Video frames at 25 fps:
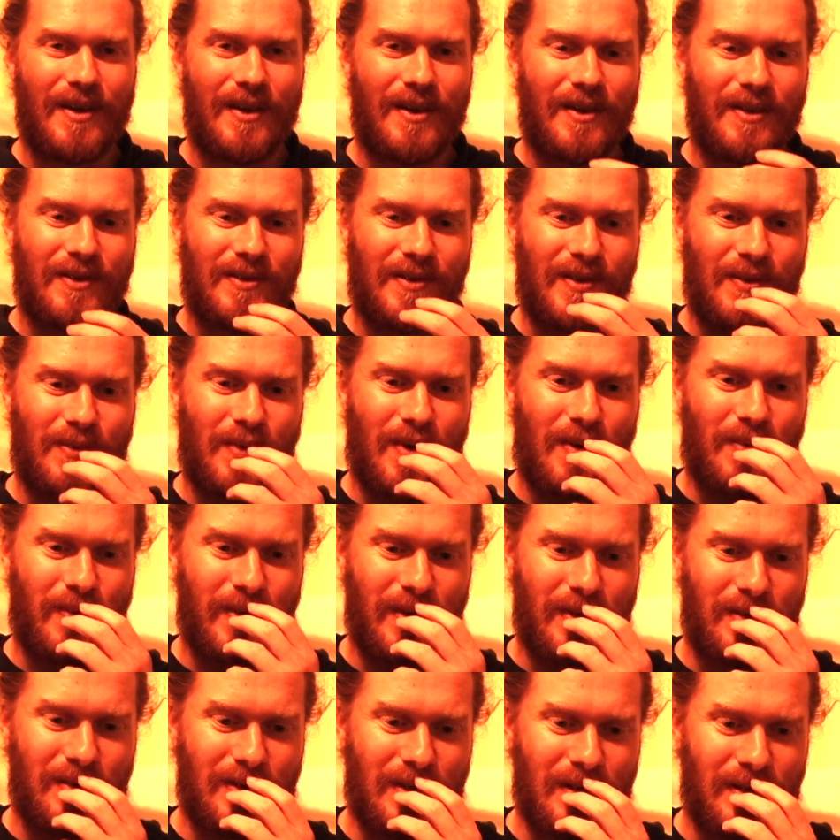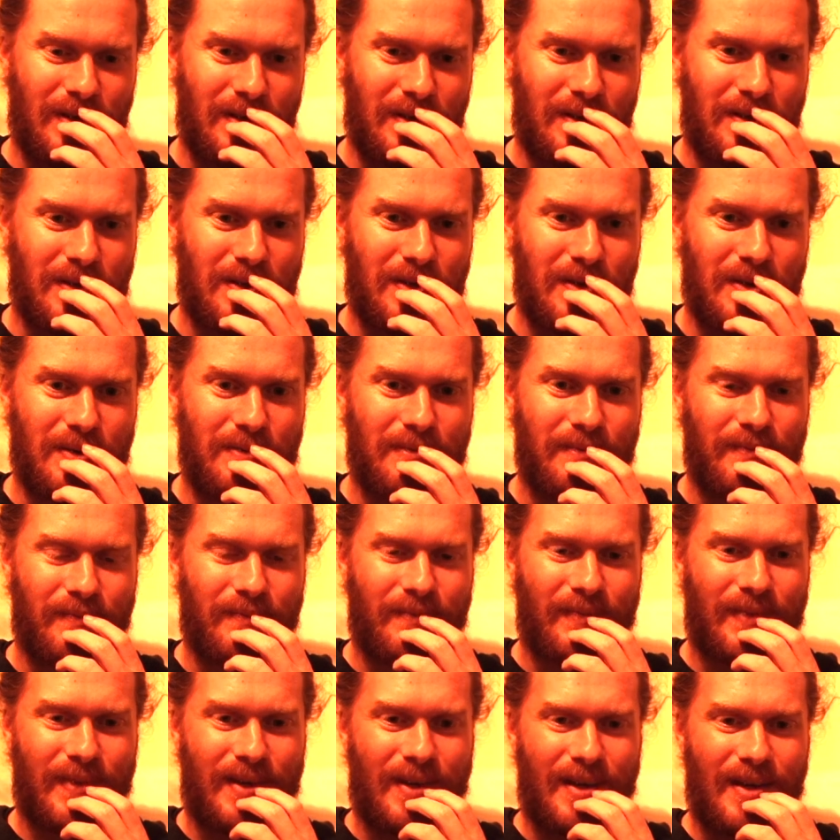So what we usually do
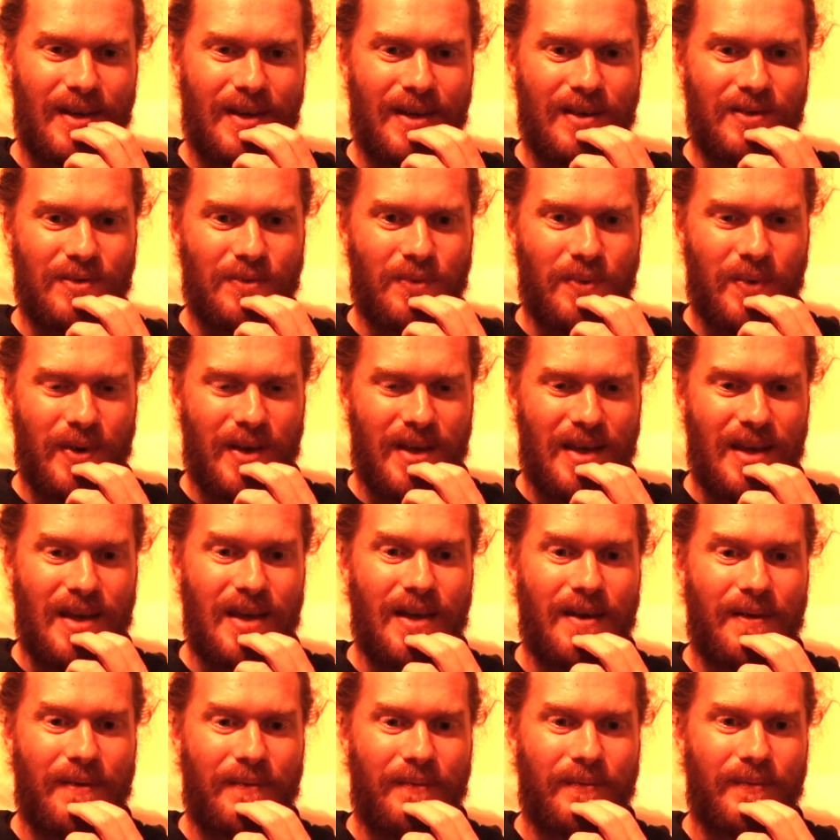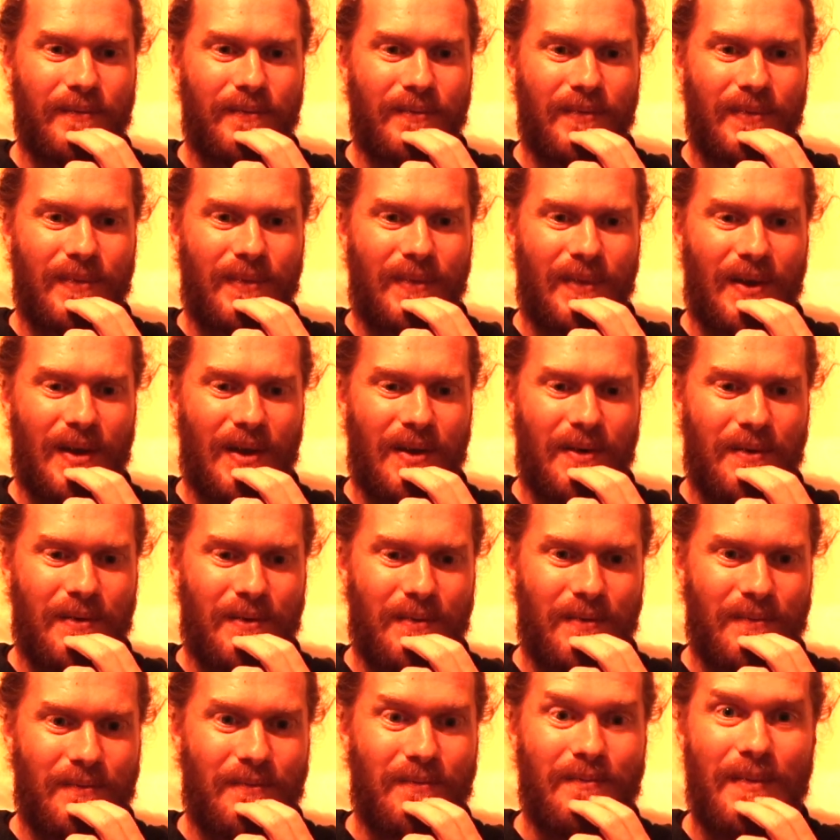is we
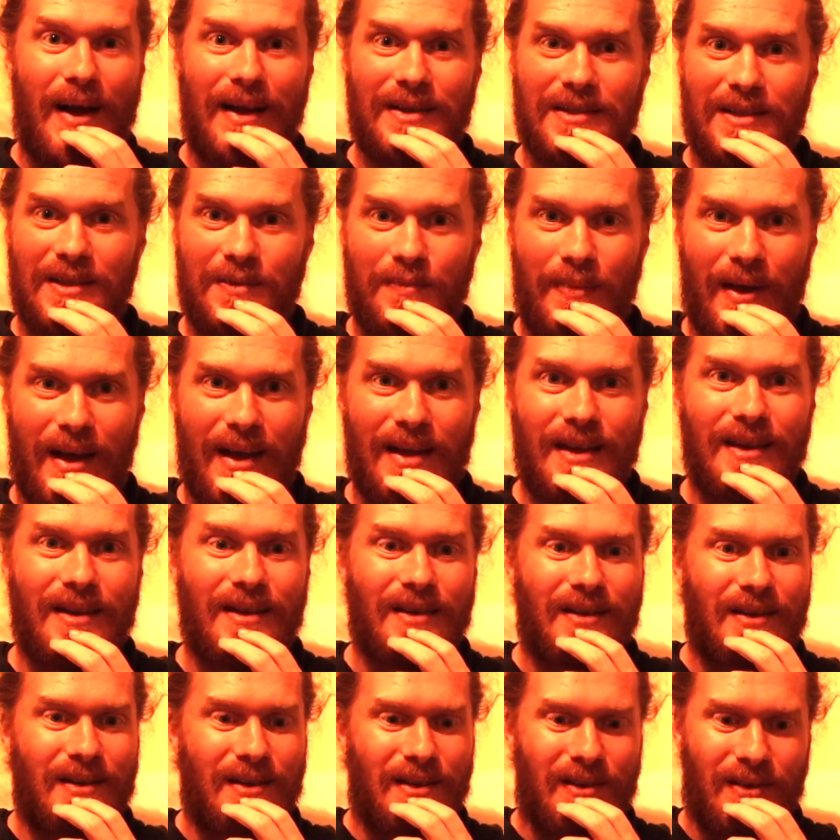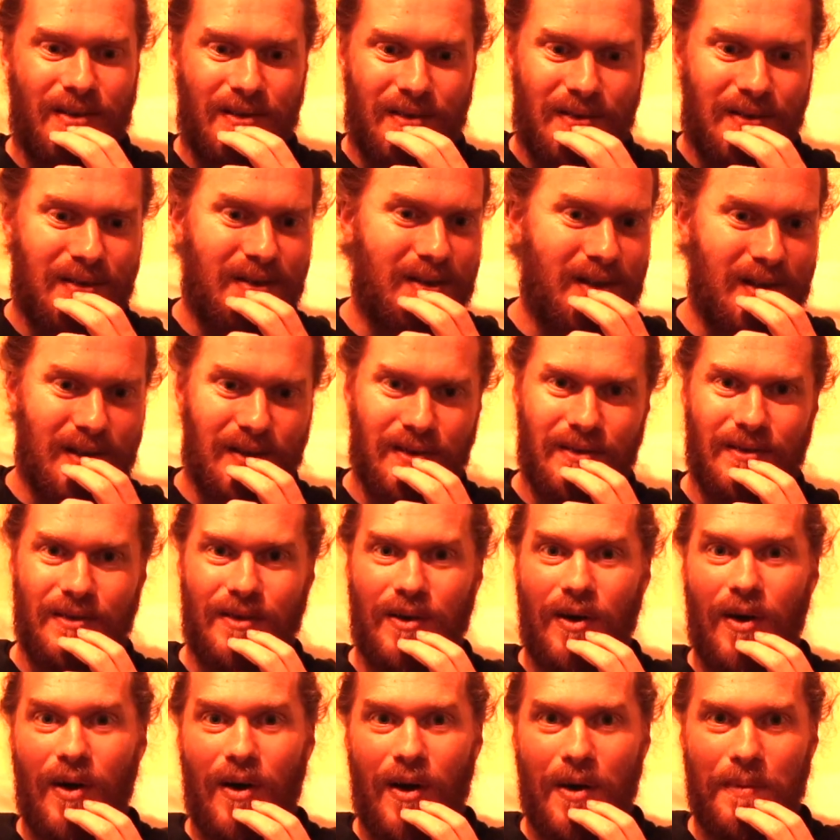masturbate,
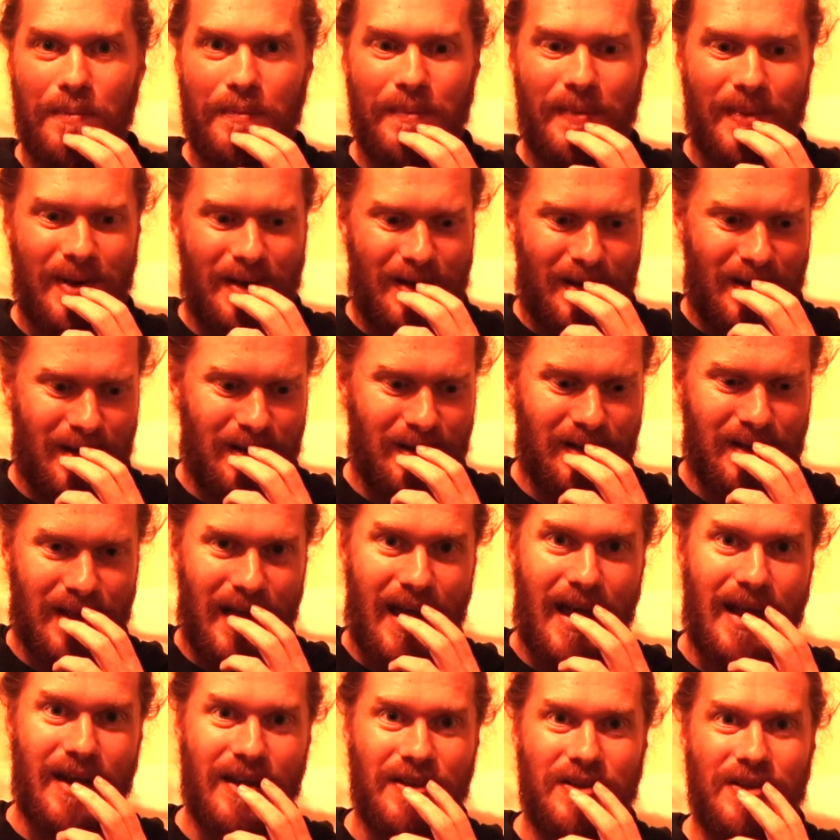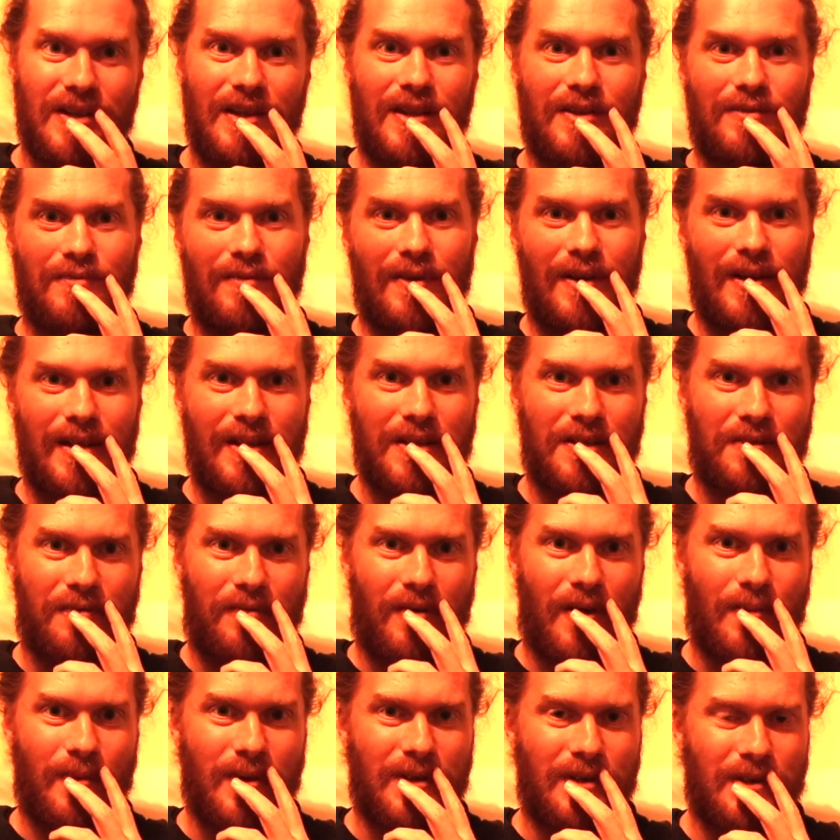come, and the energy is released
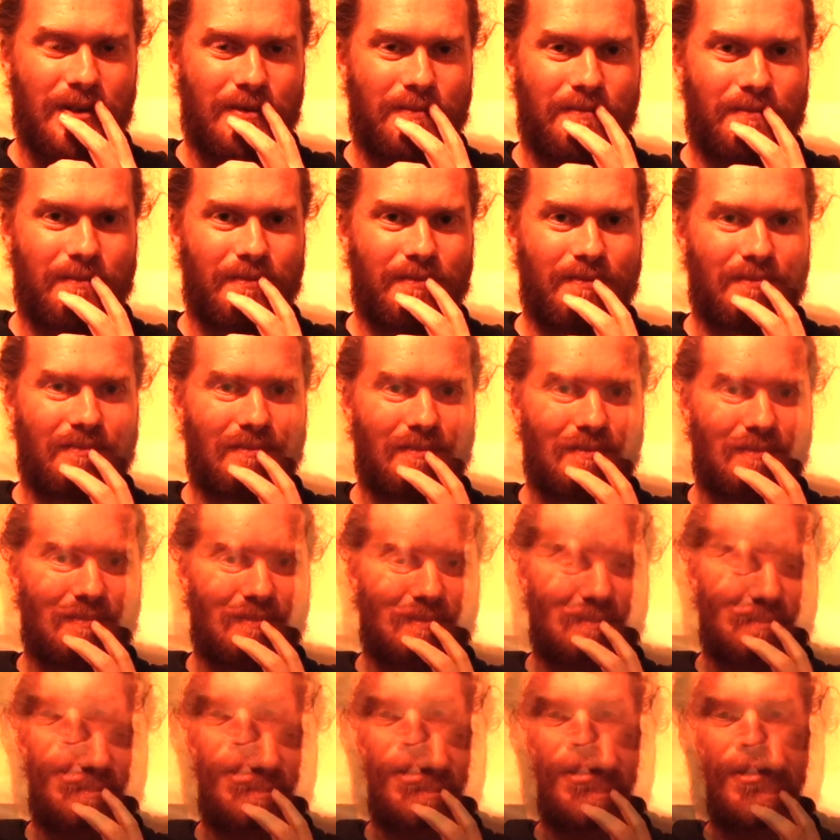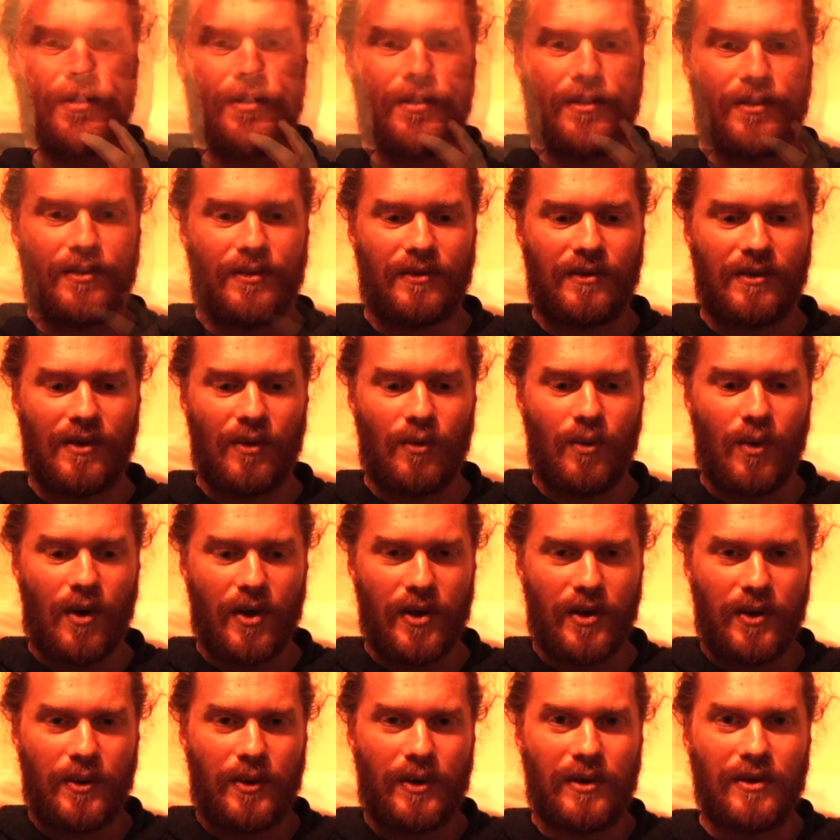from us. So what
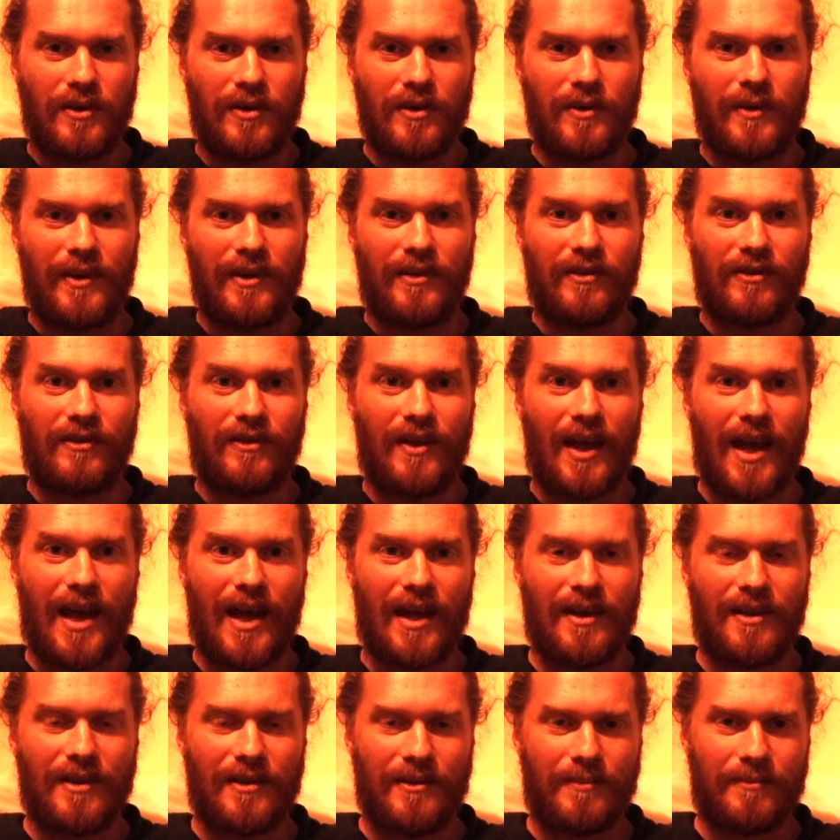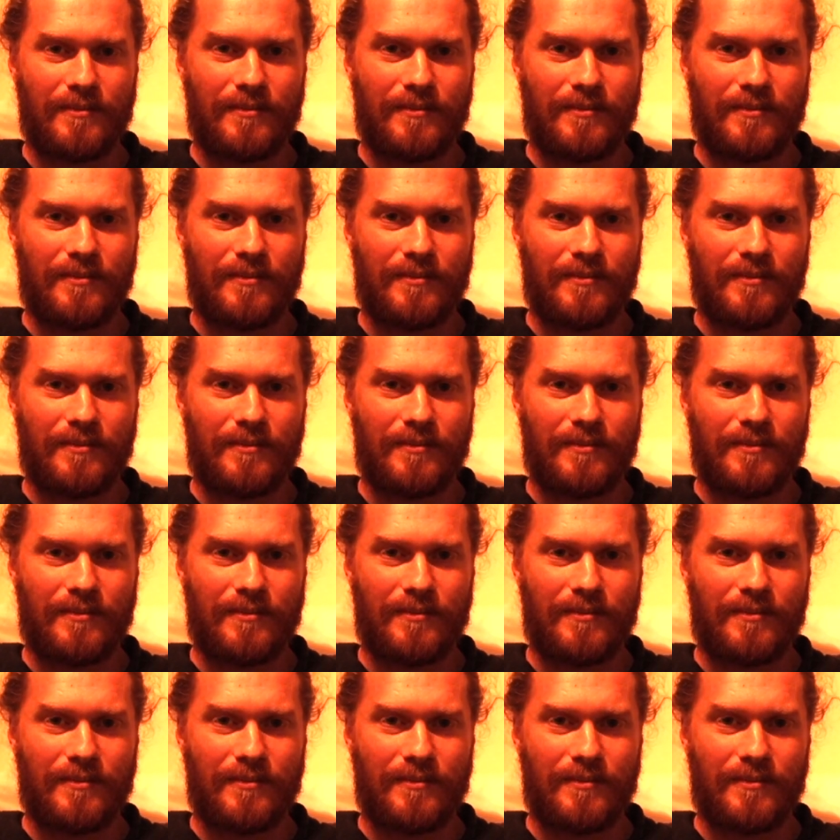you can do instead